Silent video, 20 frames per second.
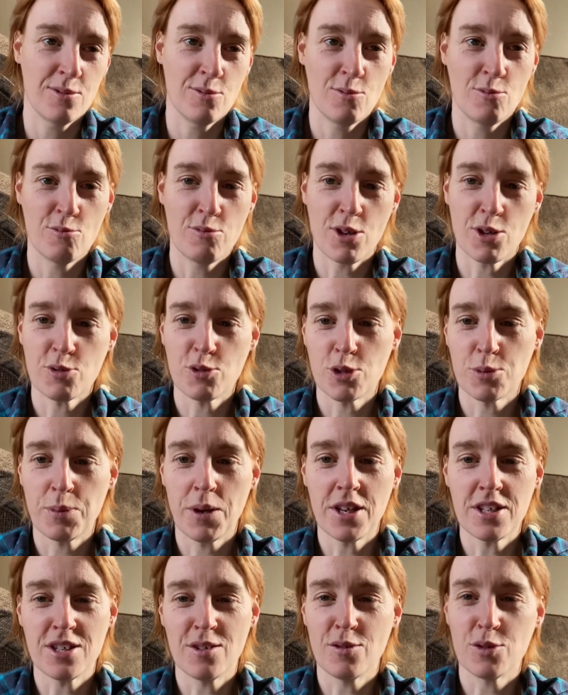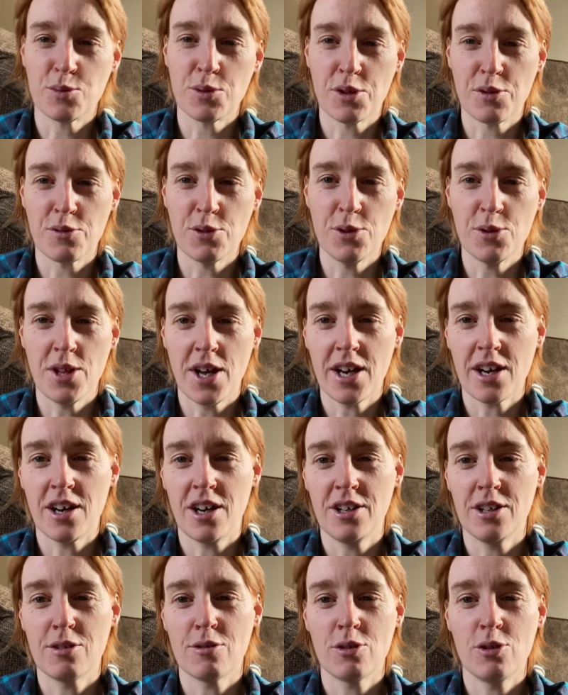retrospective, as we're through that kind
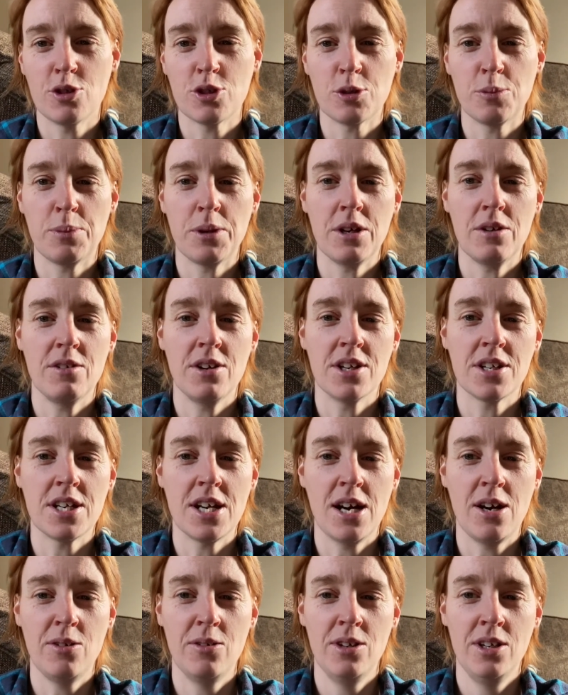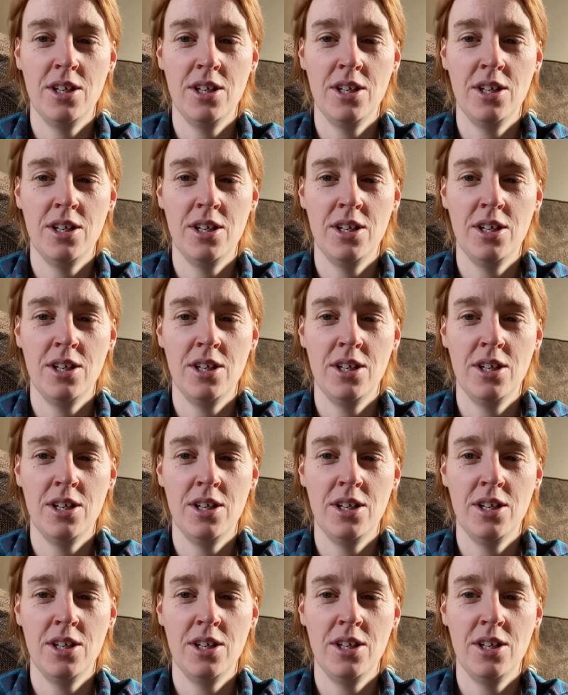of crucial period now.